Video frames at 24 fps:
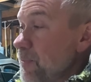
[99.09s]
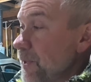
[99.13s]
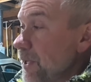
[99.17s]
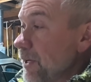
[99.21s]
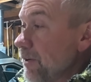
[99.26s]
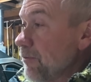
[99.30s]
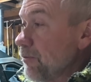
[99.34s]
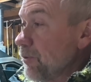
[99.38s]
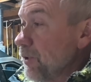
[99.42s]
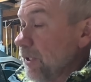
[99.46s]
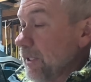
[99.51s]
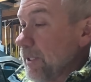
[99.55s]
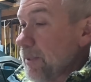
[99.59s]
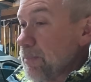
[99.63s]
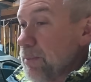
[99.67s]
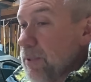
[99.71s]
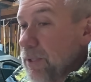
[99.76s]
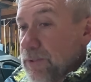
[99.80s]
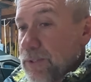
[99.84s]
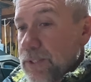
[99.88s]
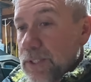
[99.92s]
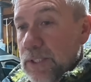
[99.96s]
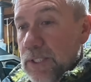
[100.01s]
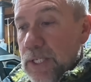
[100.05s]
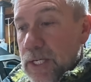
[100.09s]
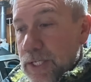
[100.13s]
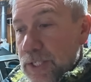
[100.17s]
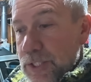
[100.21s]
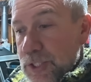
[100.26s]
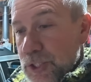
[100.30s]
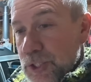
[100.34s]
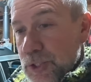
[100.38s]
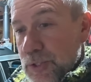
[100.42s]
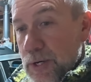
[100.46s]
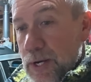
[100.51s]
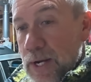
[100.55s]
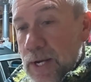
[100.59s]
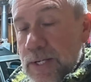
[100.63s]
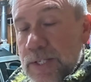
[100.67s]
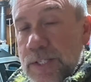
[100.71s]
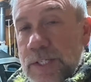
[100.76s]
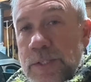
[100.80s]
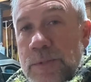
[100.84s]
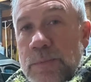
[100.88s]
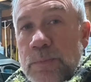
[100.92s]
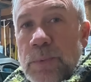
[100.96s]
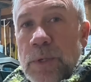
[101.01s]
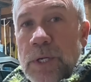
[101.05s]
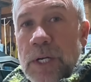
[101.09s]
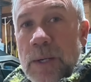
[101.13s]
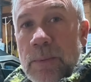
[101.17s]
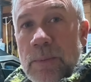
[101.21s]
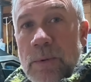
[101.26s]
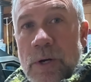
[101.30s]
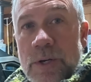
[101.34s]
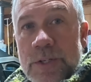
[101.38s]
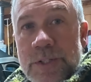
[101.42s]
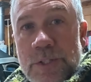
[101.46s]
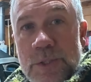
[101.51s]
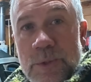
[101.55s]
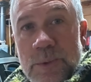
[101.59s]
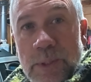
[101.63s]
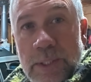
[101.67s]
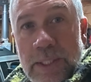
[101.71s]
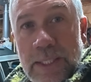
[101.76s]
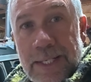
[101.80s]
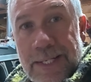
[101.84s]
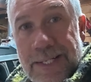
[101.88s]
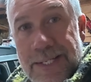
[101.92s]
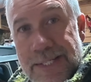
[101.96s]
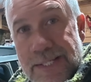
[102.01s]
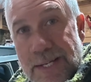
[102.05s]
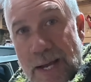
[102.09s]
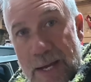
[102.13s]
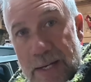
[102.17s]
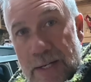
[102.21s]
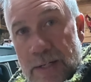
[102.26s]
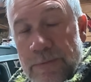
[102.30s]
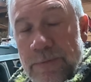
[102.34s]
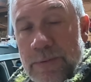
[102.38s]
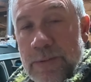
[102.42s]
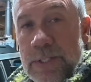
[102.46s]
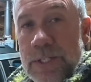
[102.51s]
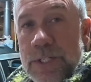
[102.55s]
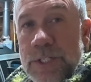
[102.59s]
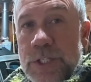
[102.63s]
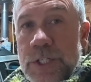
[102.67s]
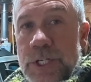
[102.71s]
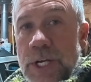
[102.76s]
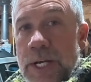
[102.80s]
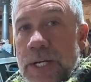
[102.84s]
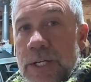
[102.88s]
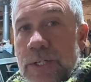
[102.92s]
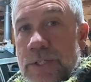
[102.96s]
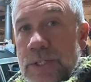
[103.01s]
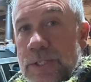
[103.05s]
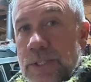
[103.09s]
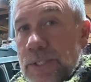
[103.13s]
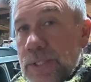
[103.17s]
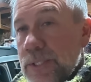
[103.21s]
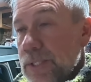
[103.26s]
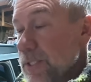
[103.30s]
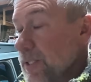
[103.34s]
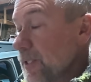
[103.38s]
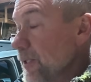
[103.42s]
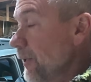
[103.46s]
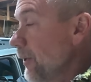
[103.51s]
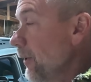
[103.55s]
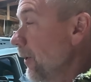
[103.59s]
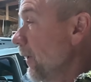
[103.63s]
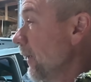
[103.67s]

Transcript: that have really built a lot of stress, but I'm also really excited for these changes.